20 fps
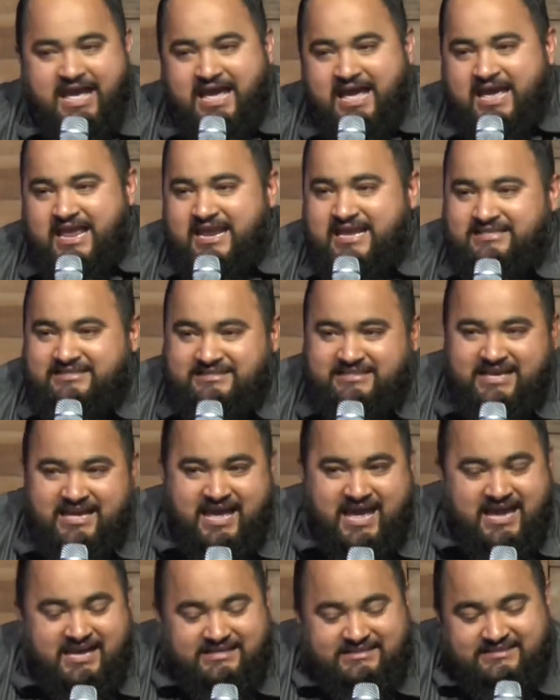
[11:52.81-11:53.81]
It is
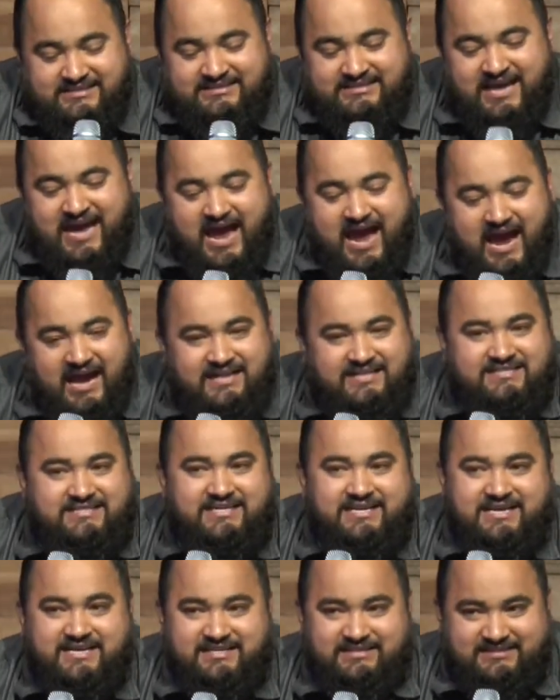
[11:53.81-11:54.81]
the
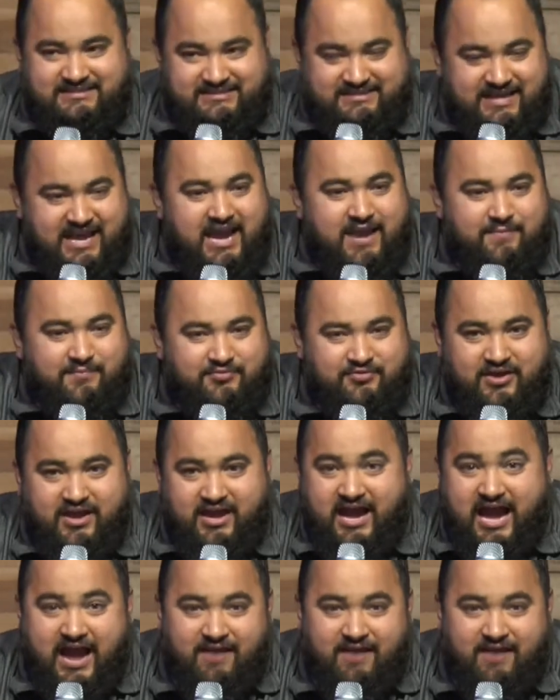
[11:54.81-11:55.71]
exact same thing.